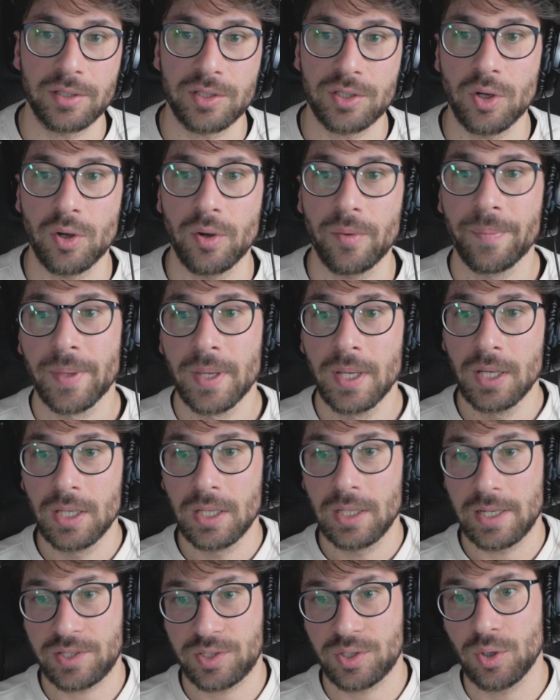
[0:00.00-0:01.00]
So
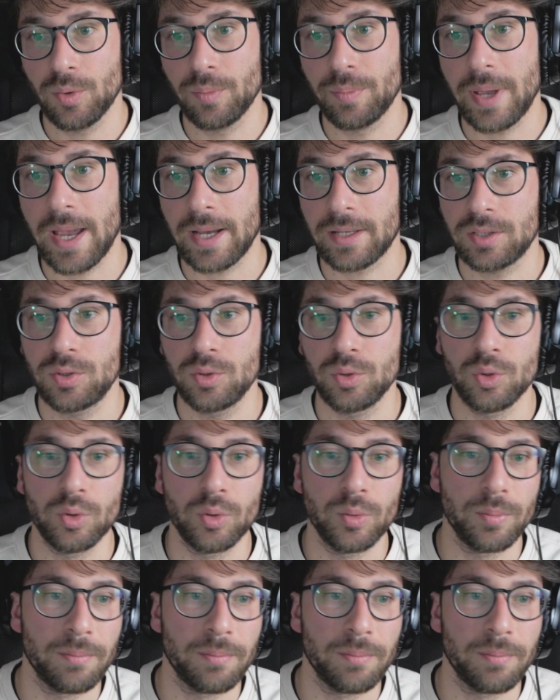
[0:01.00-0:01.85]
let's go back to